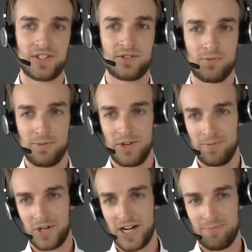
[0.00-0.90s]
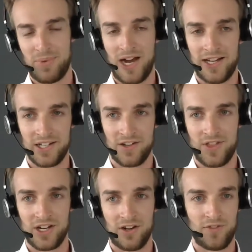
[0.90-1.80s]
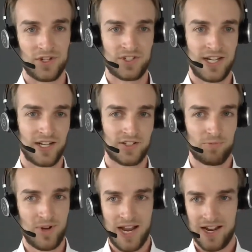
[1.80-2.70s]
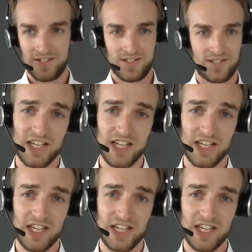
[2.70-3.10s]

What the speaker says: will become part, I think, of the standard suppliers